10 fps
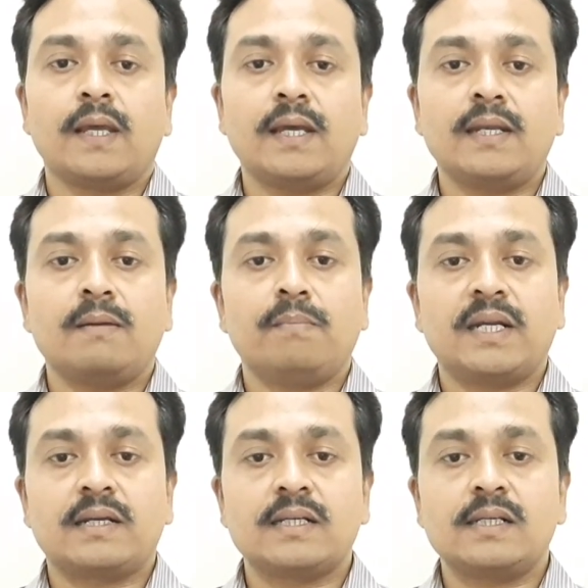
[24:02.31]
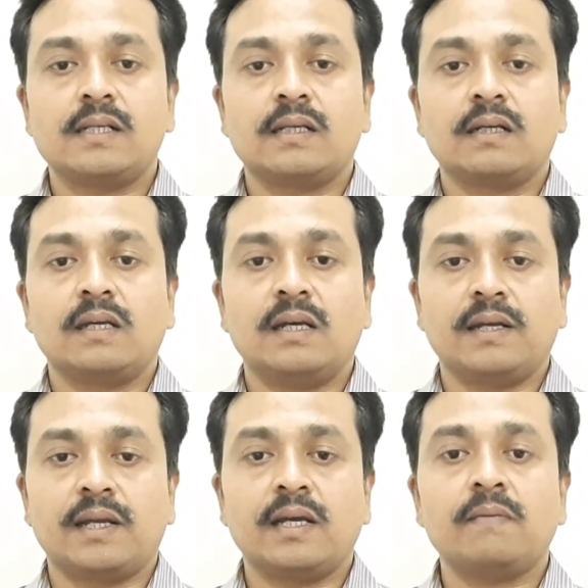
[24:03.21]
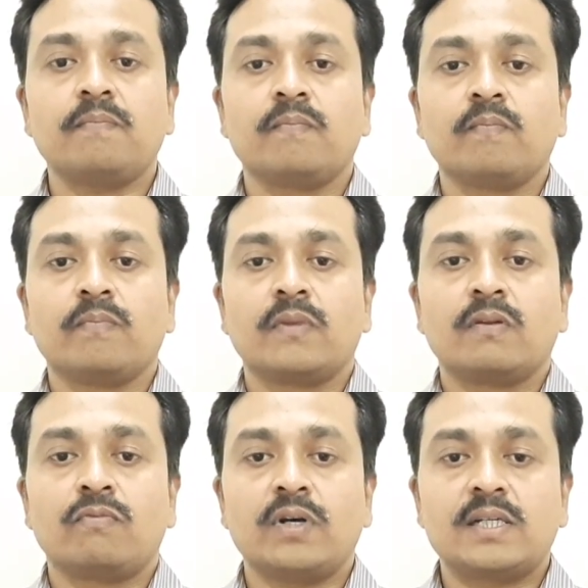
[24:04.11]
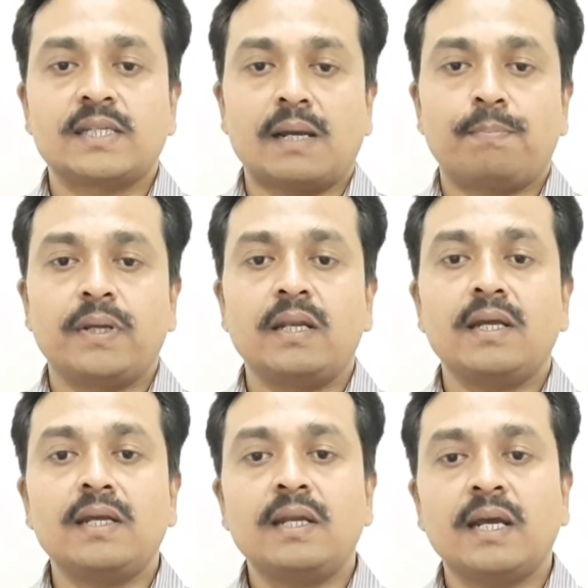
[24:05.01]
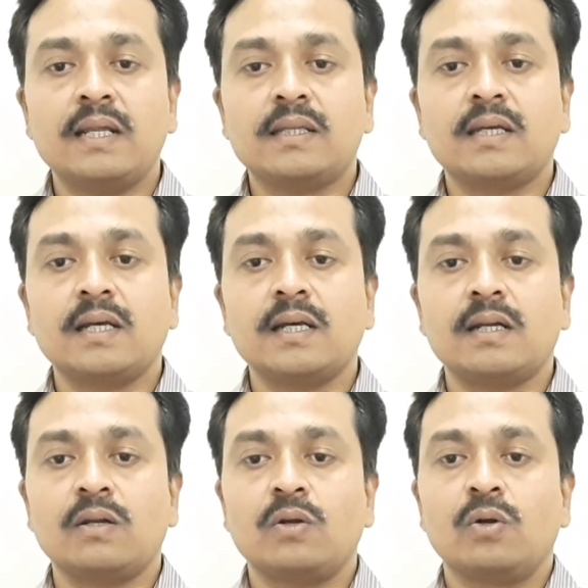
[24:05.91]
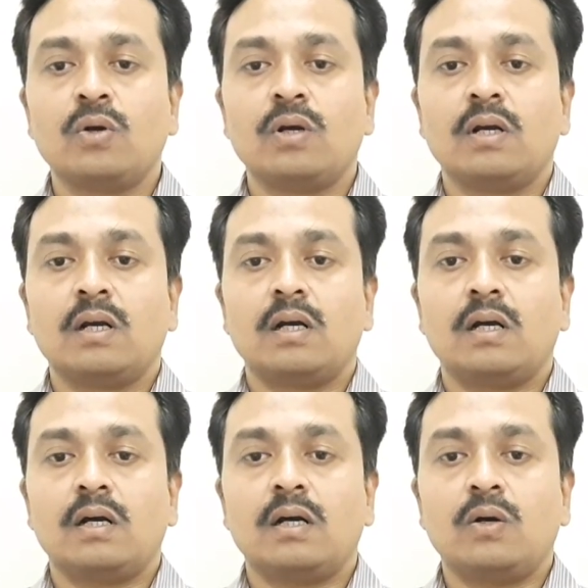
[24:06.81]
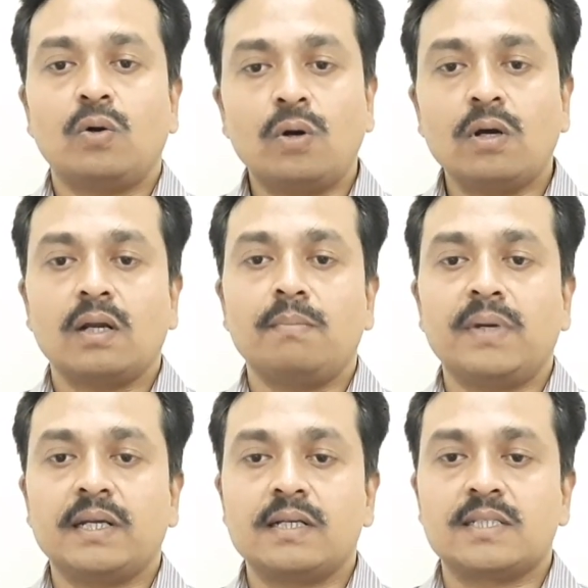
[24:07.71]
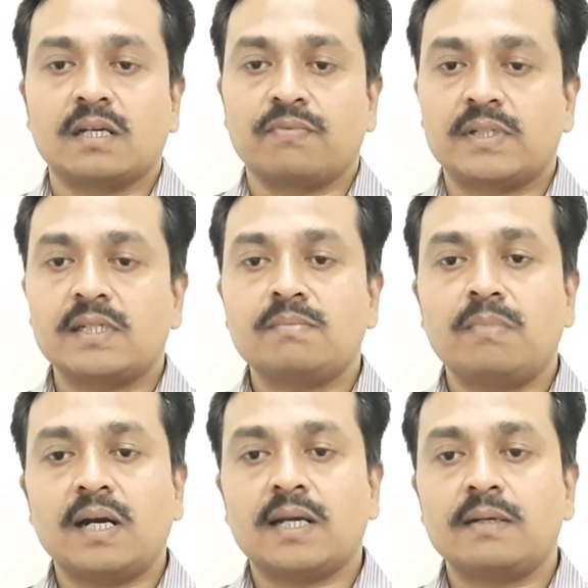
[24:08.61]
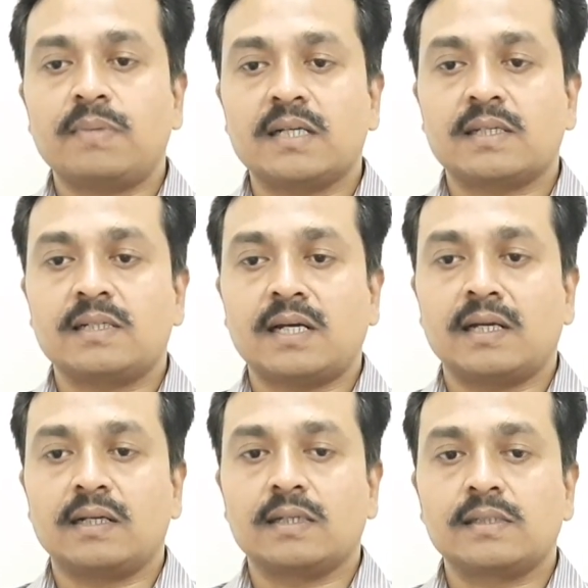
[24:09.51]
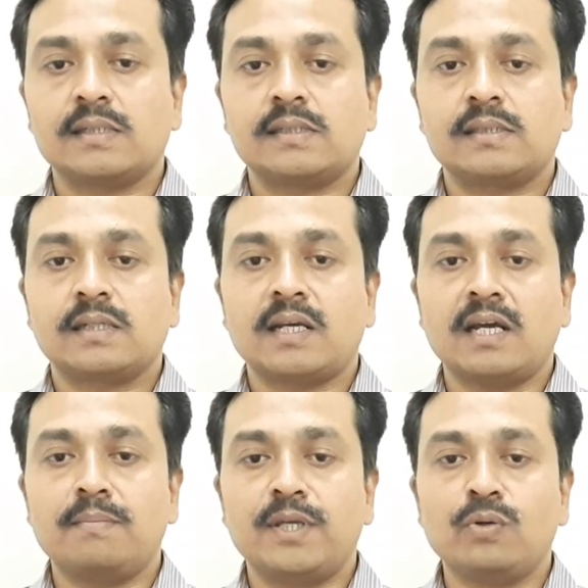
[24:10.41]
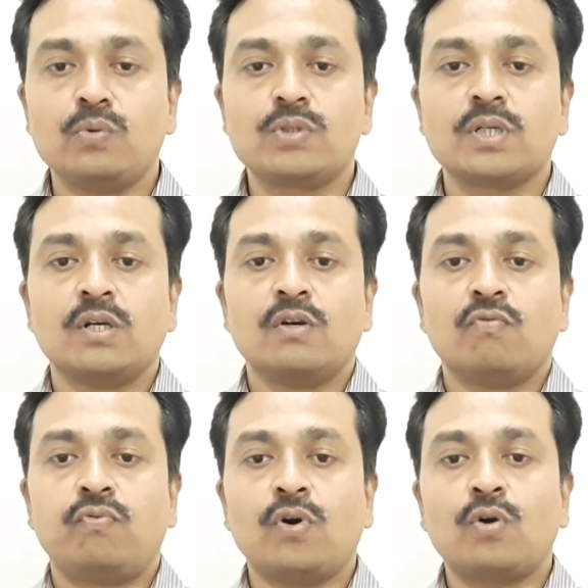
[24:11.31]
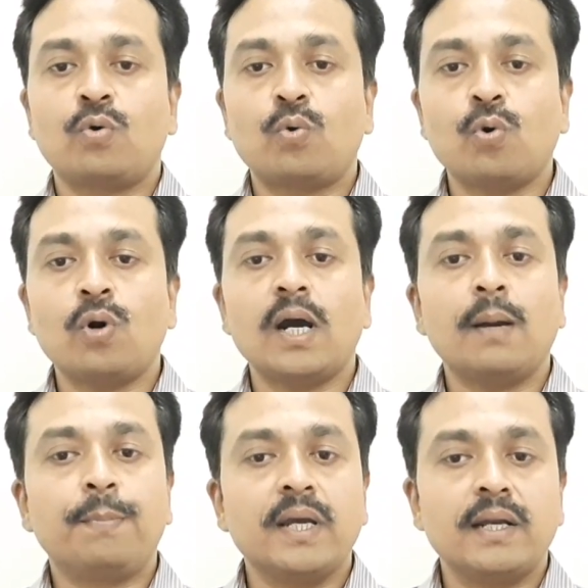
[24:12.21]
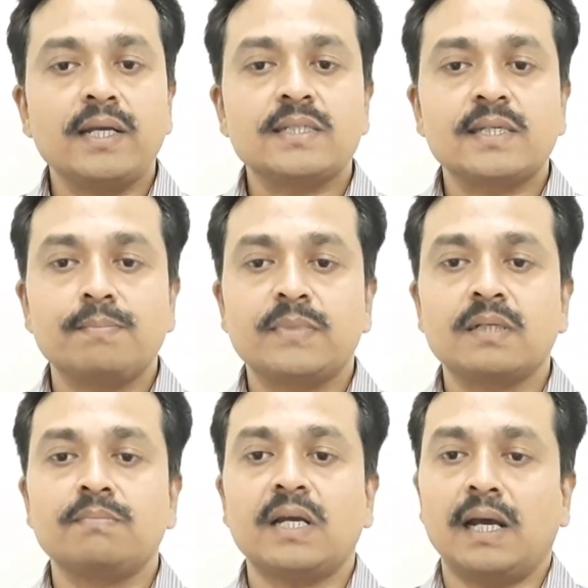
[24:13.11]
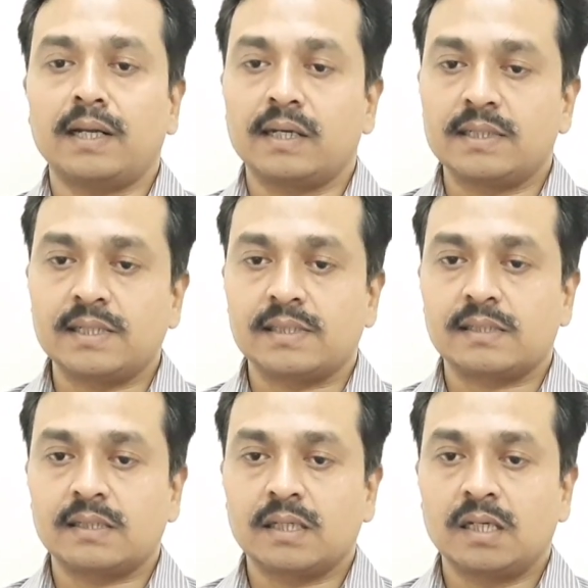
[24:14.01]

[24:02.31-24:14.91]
In medical area, for example, in healthcare or medical services, market basket analysis can be used for co-appearing symptom analysis,